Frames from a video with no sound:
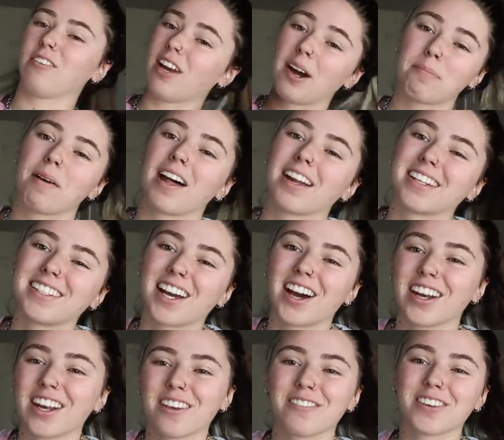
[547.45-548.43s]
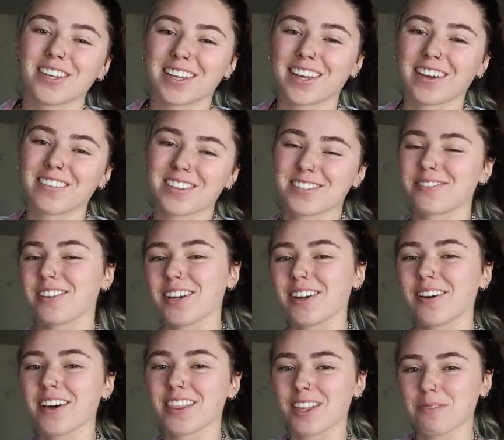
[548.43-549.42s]
would help out a ton if you could give this
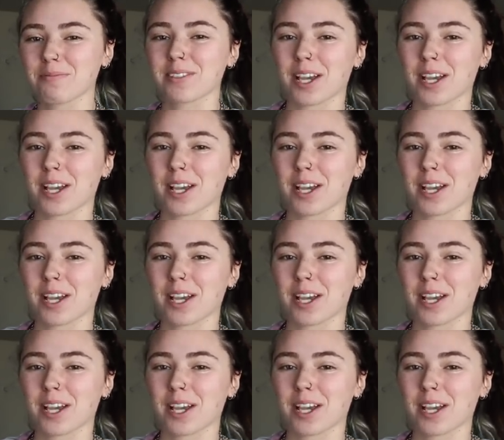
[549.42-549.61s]
video a thumbs